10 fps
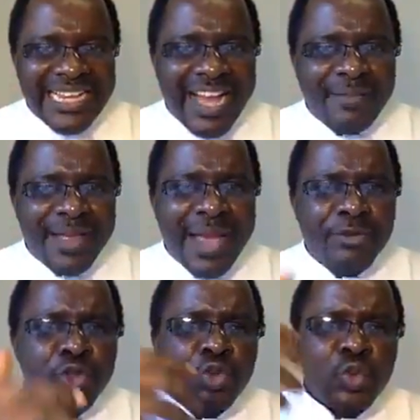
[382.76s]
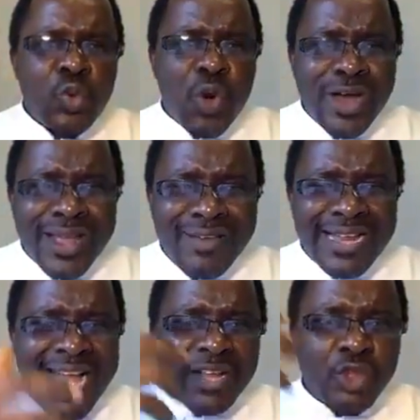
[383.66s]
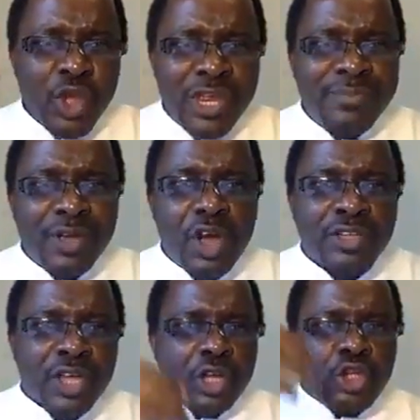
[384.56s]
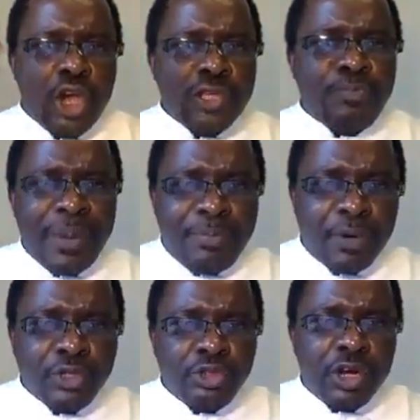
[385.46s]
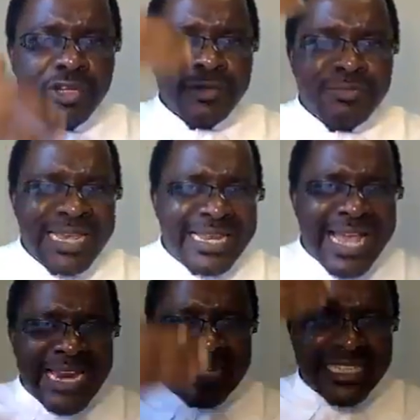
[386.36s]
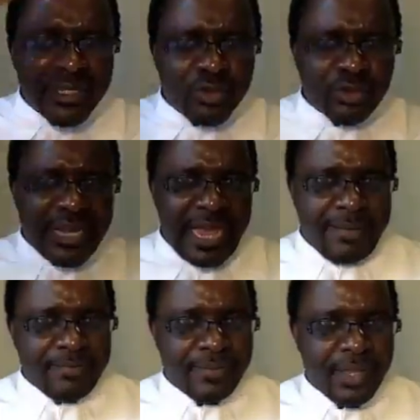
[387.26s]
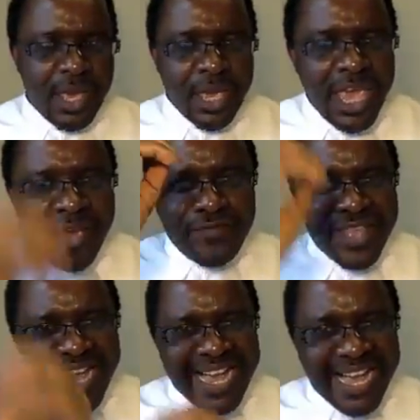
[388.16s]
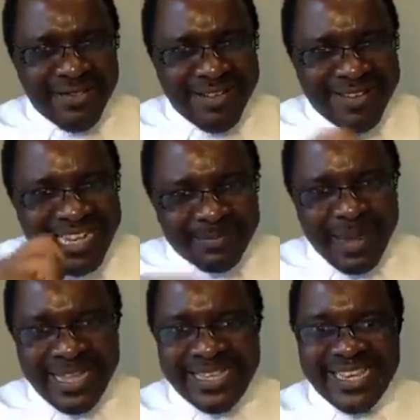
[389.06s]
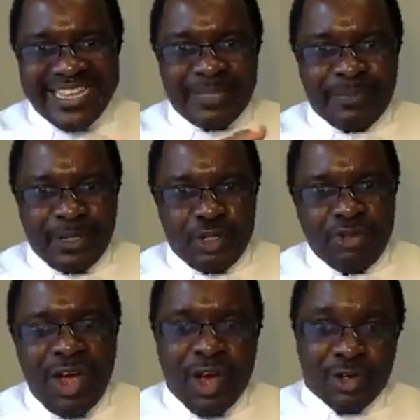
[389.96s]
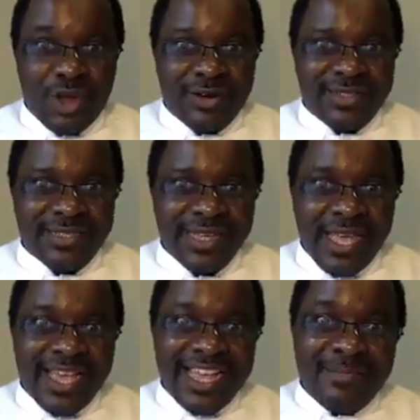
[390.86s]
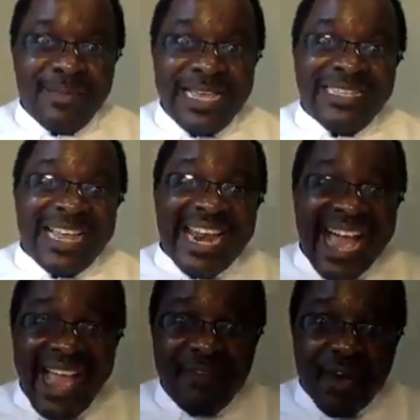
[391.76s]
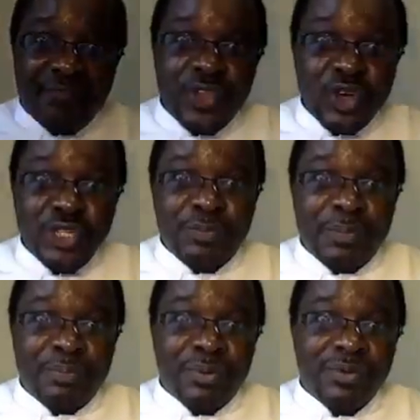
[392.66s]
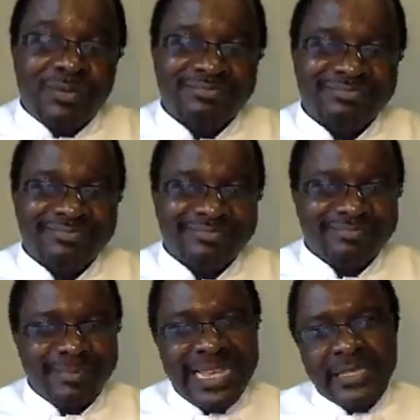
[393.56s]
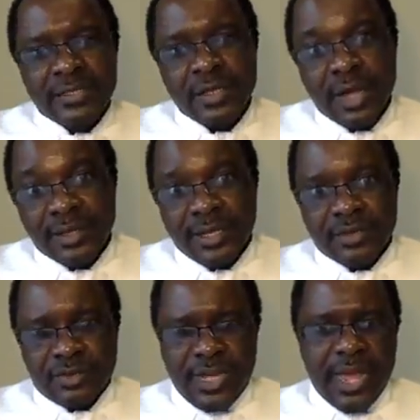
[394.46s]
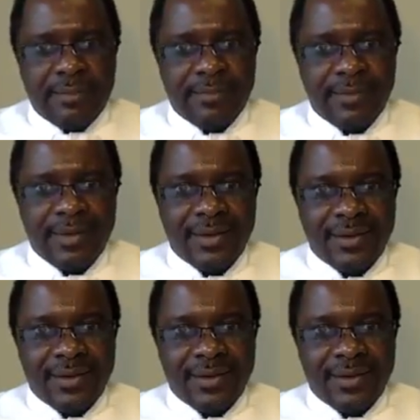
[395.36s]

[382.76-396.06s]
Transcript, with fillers: and they have been able to do whatever they are doing because those people don't mean anything to them. If they cannot respect their spiritual authorities, it means the life of those people means nothing to them.